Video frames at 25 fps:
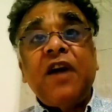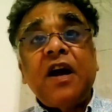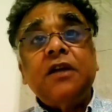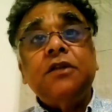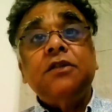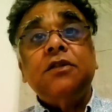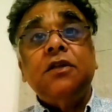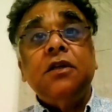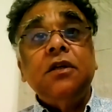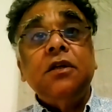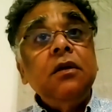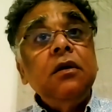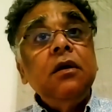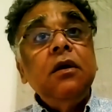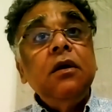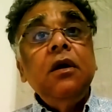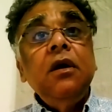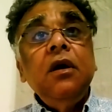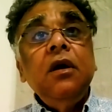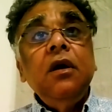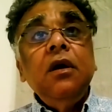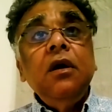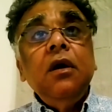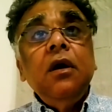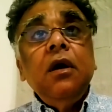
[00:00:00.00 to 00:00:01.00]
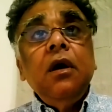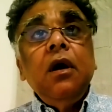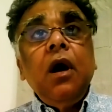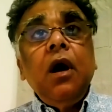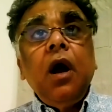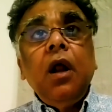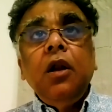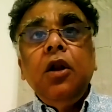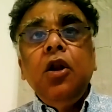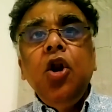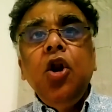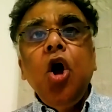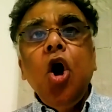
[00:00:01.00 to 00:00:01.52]
fashion,
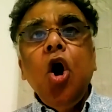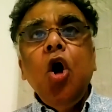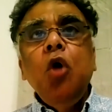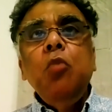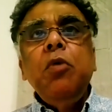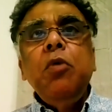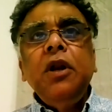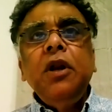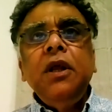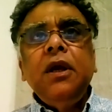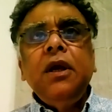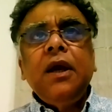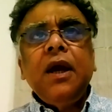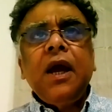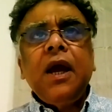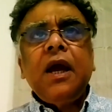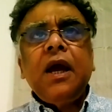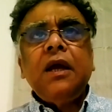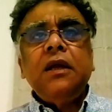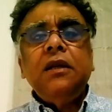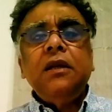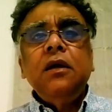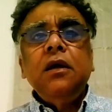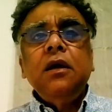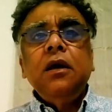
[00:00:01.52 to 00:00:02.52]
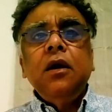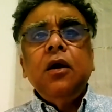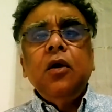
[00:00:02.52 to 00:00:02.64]
and nobody cared.